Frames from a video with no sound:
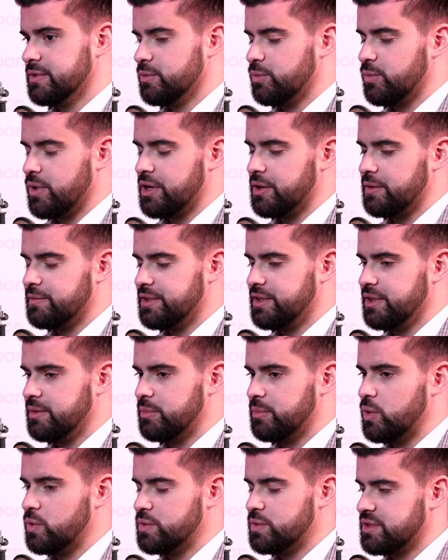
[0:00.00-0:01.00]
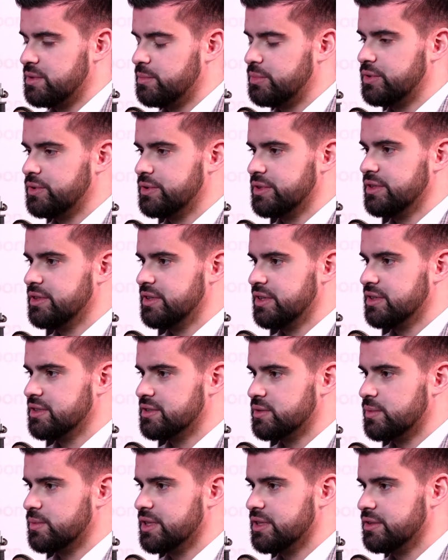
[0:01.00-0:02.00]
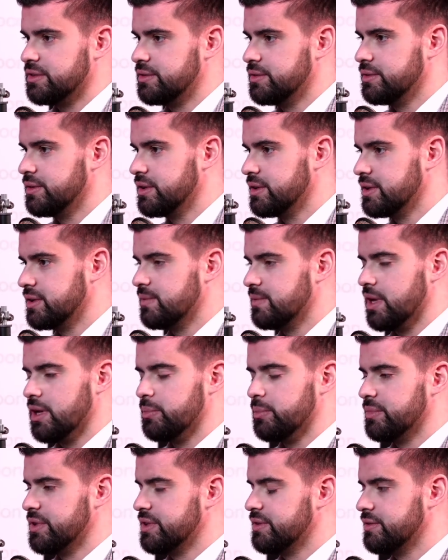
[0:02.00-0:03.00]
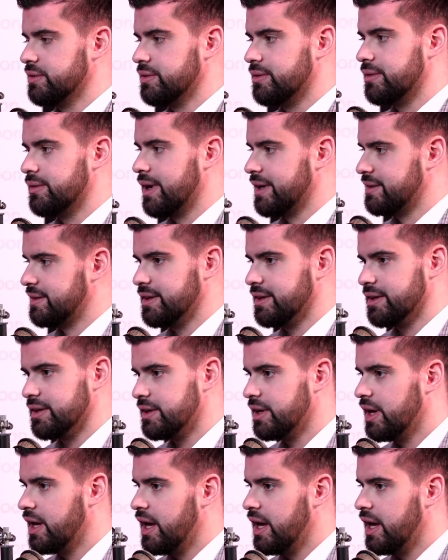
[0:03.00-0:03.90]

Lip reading: one of the most important things when doing development, or I think